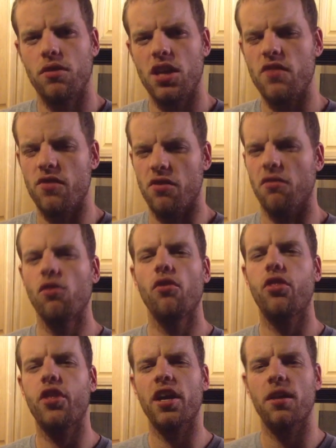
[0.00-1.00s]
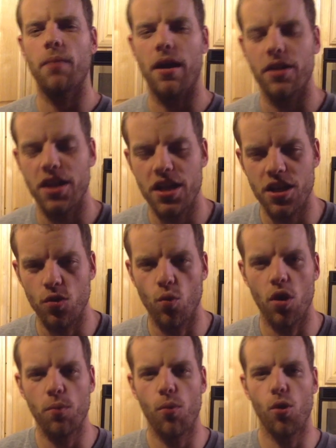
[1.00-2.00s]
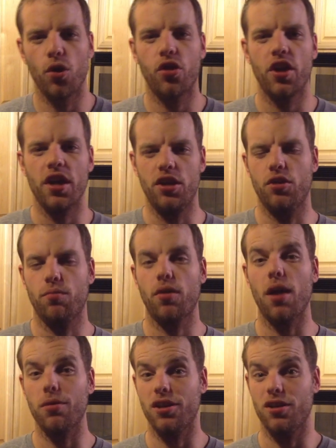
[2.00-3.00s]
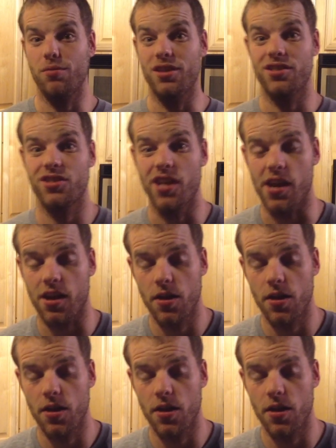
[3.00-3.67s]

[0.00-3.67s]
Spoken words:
even think about eating one more thing, you're probably going to be sick.